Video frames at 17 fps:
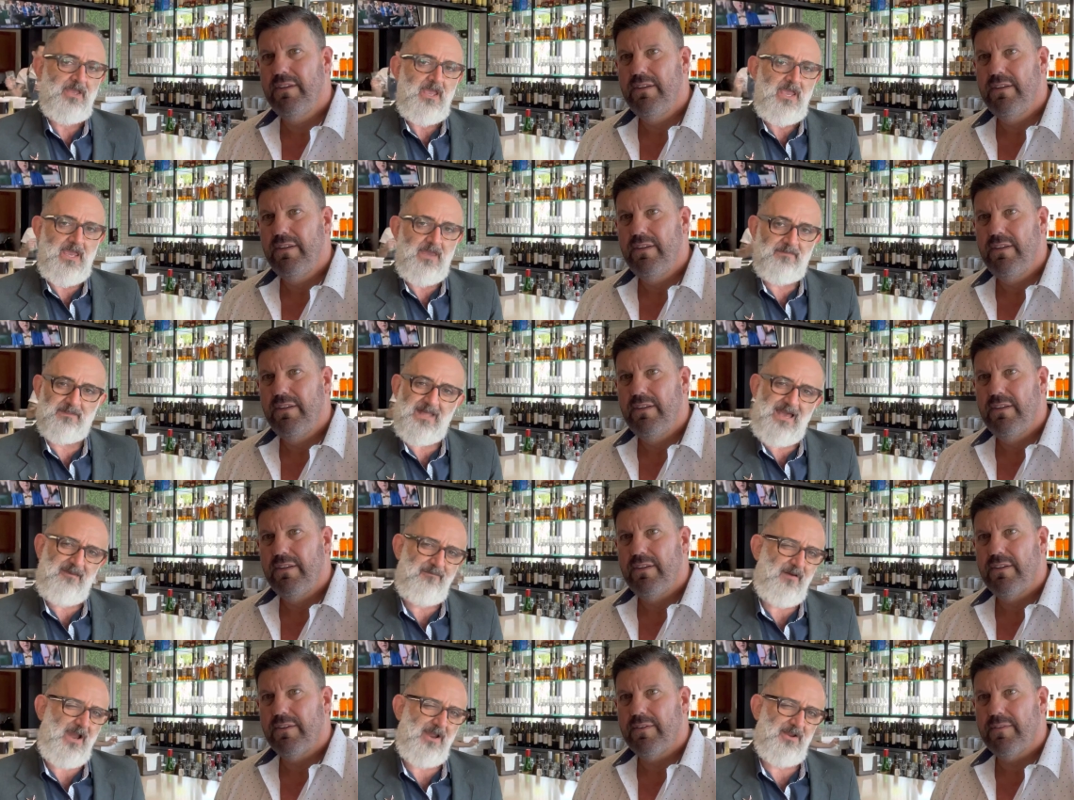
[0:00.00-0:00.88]
Speaker 1: And the
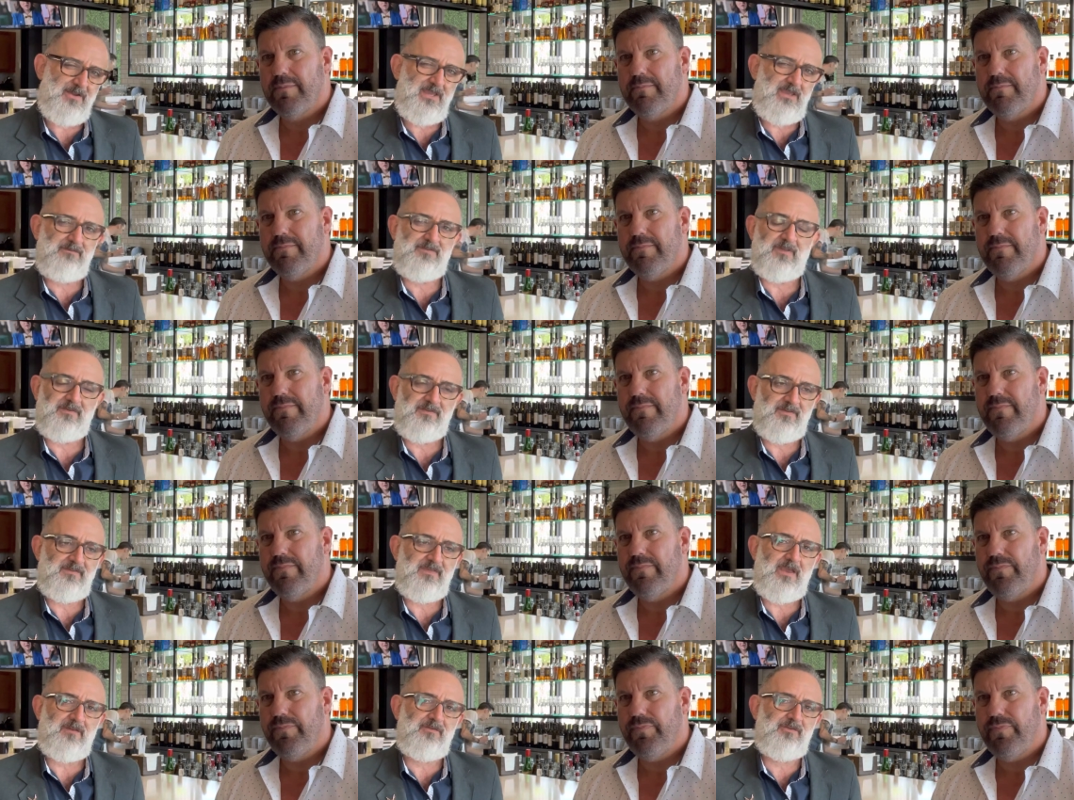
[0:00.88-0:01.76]
live fire gives us a
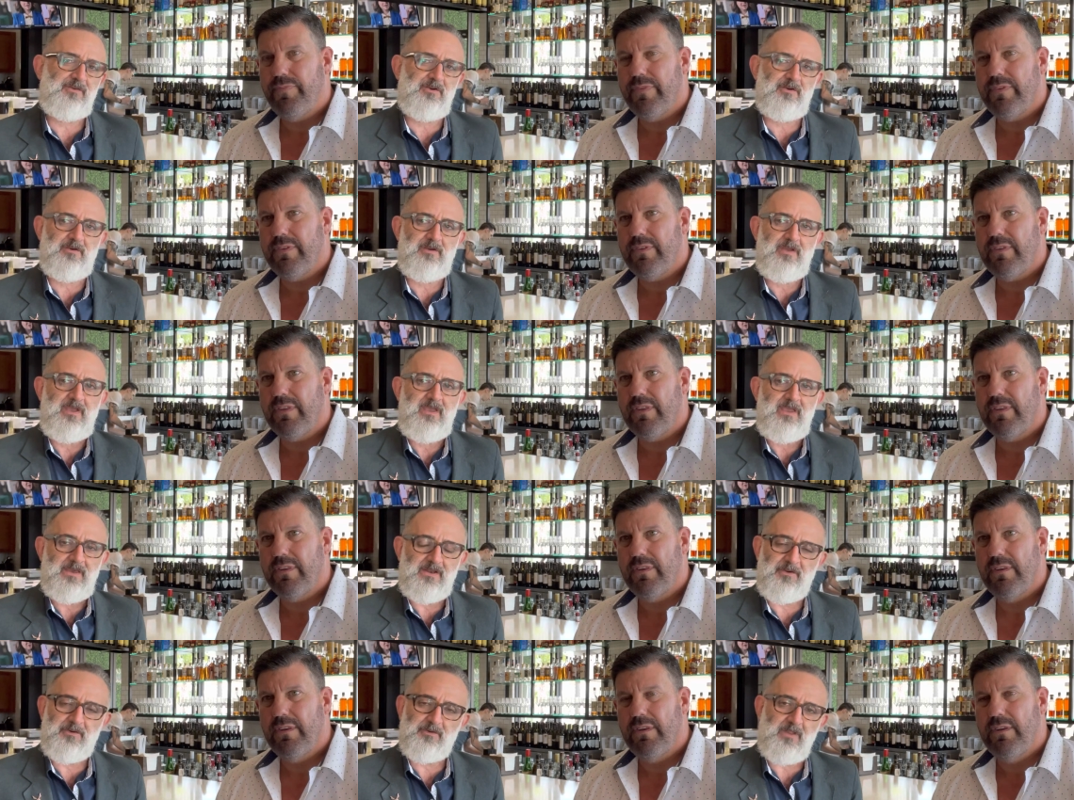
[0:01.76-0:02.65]
texture,
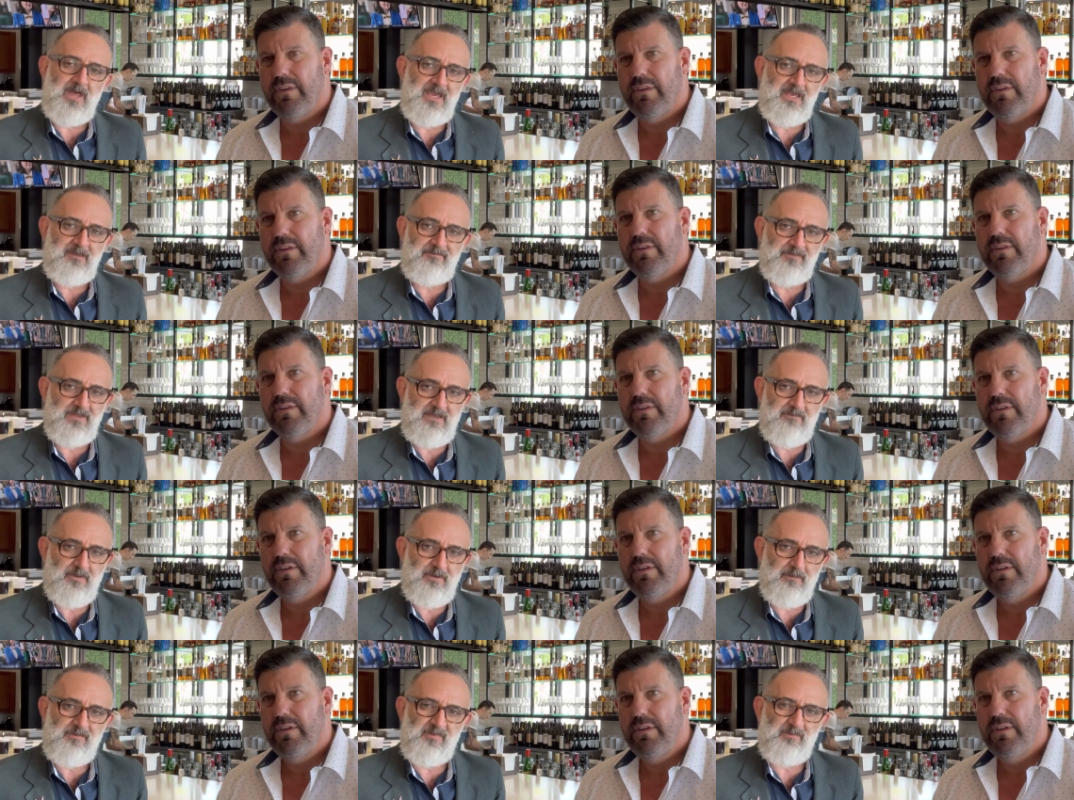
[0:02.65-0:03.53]
an underlying
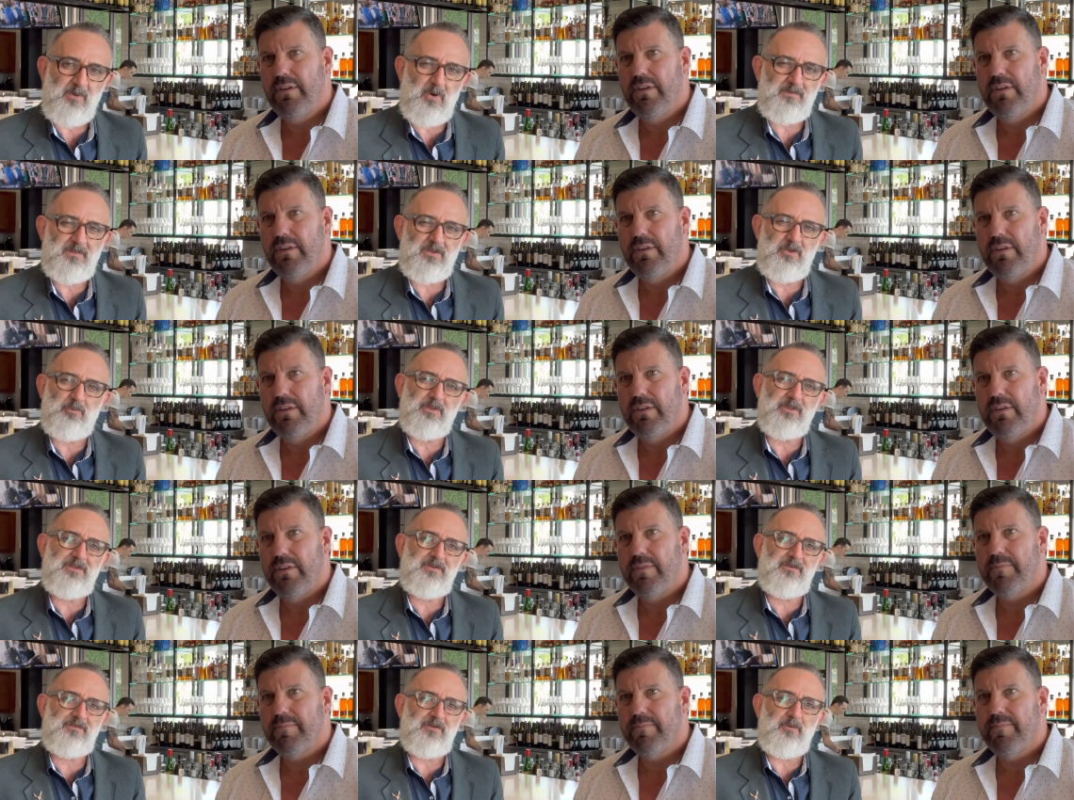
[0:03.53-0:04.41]
flavor of smoke that you really
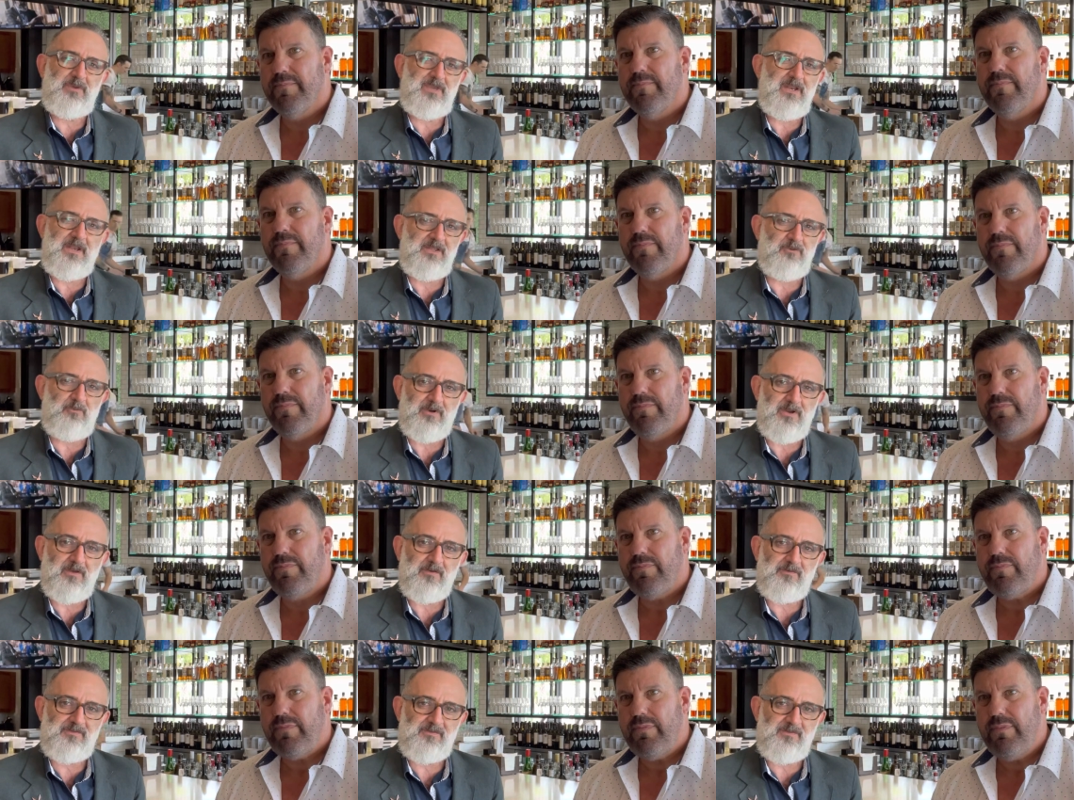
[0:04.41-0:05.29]
just don't get anywhere
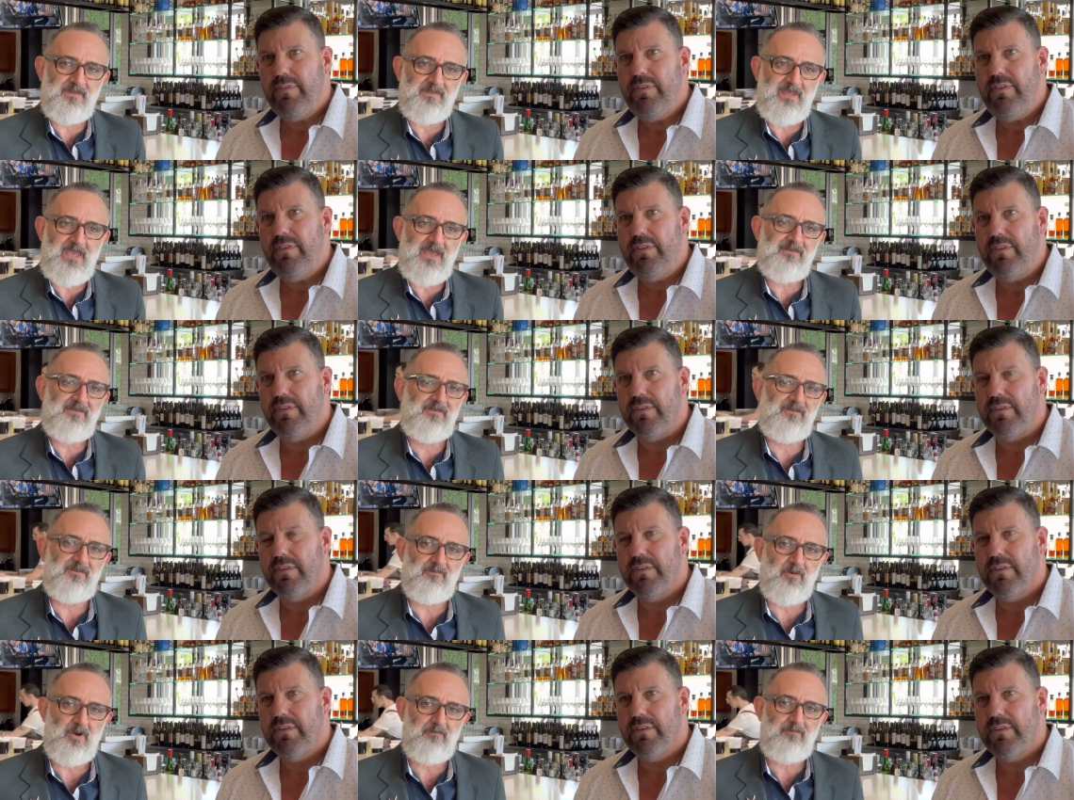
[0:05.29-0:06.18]
else. And the essence
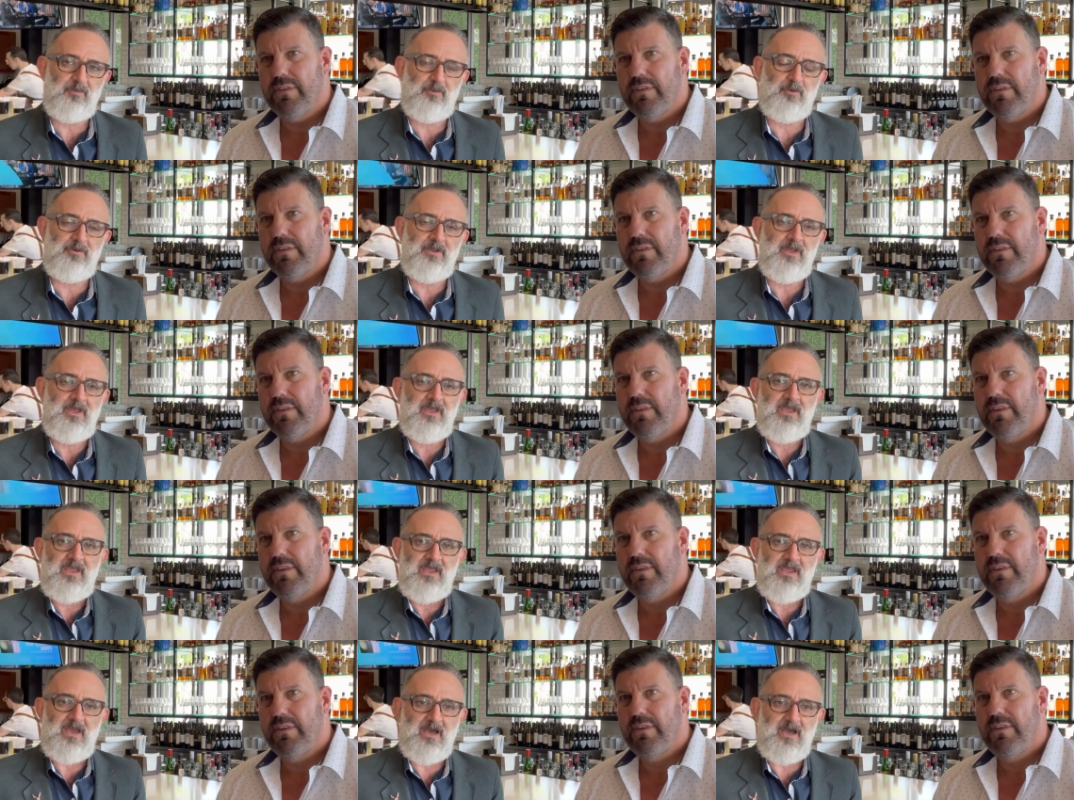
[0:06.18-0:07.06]
of our food
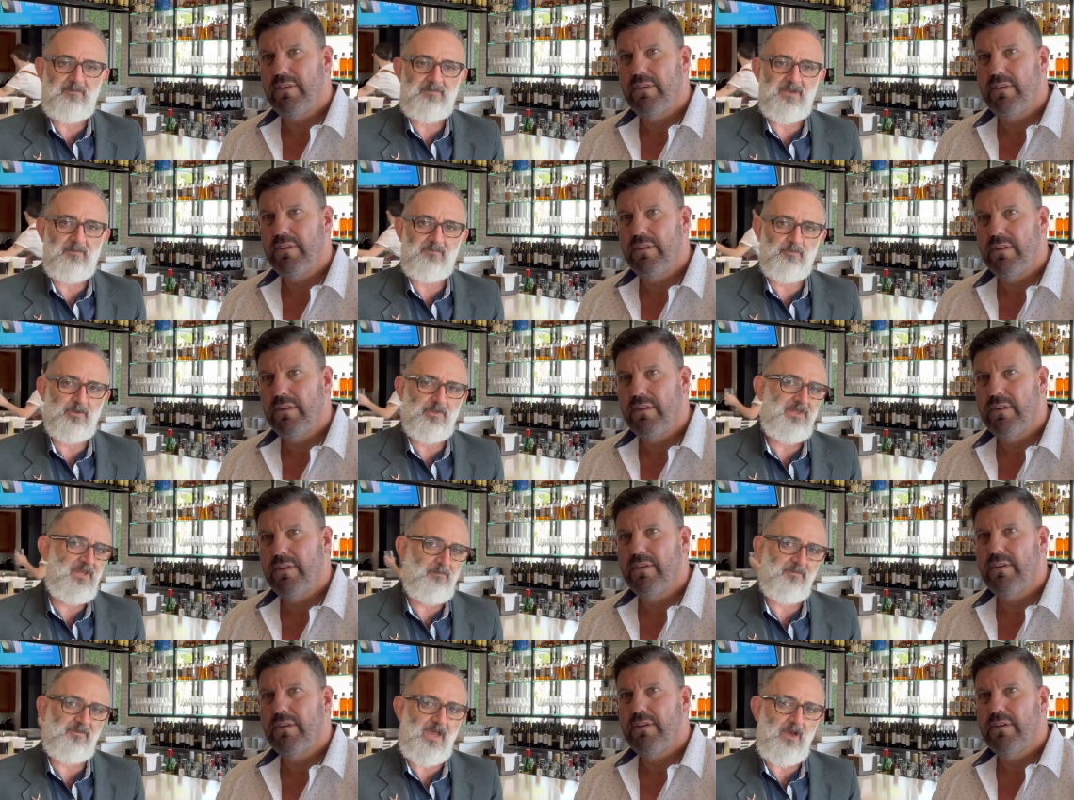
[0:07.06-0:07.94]
uh, really
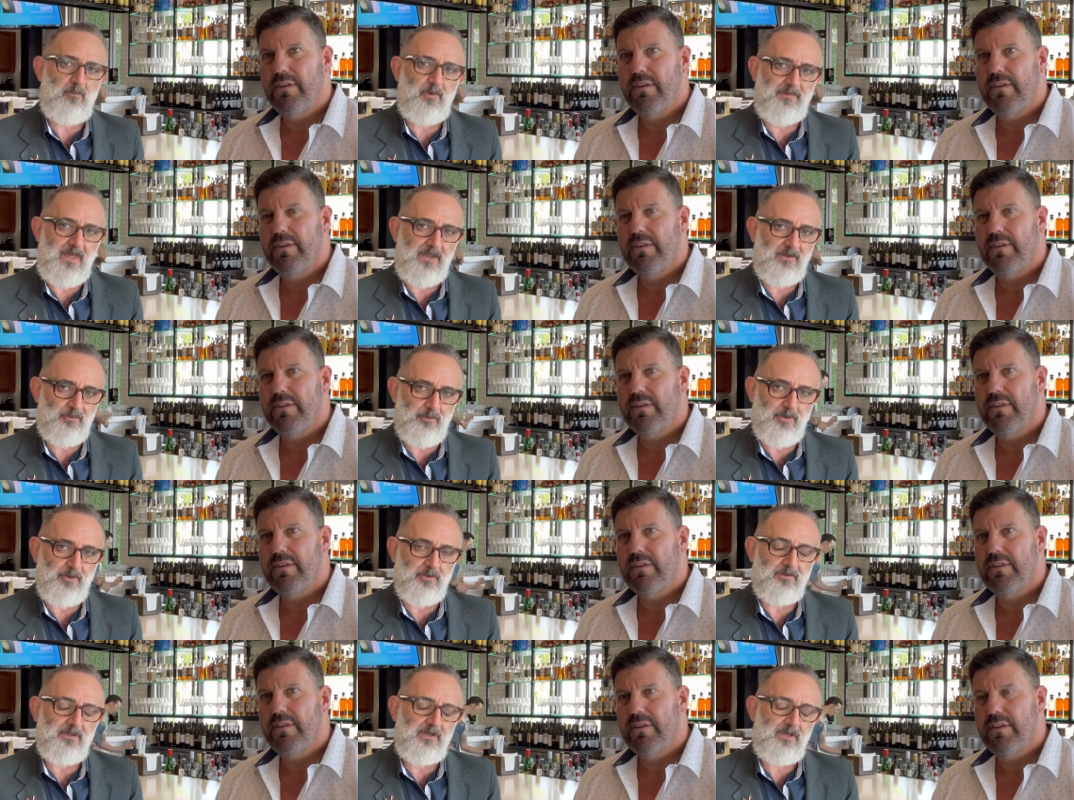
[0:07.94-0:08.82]
comes out with that
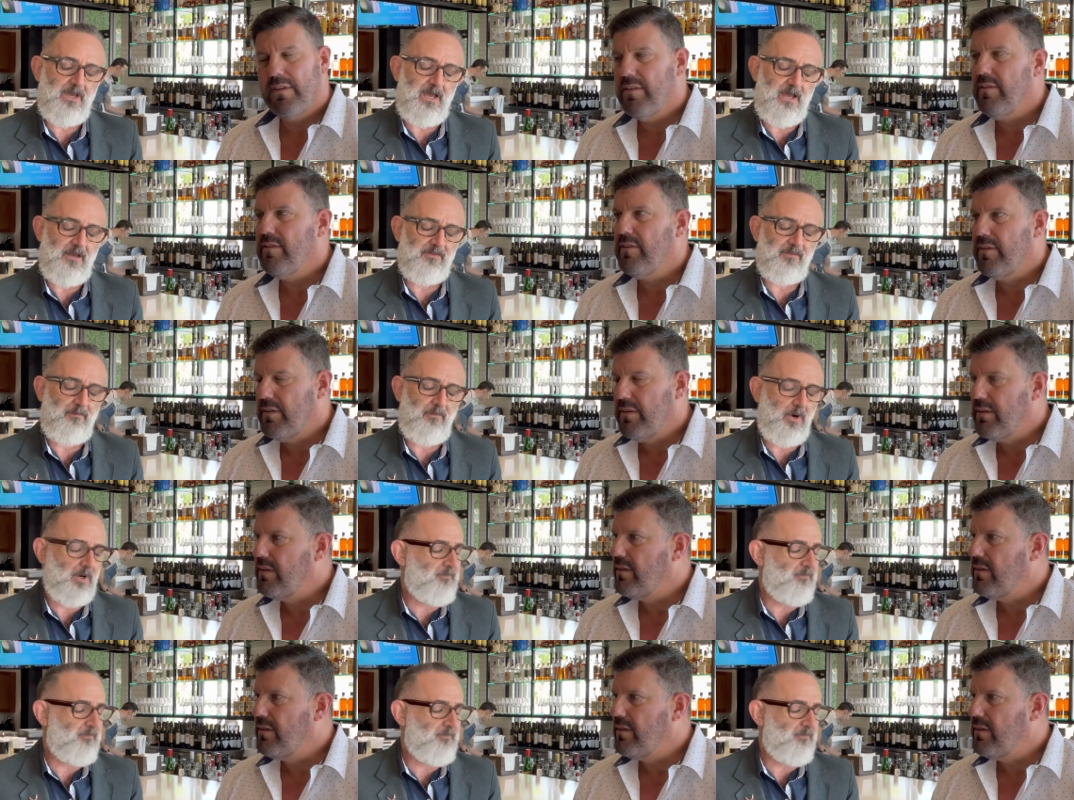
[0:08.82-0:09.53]
grill. Uh, the bar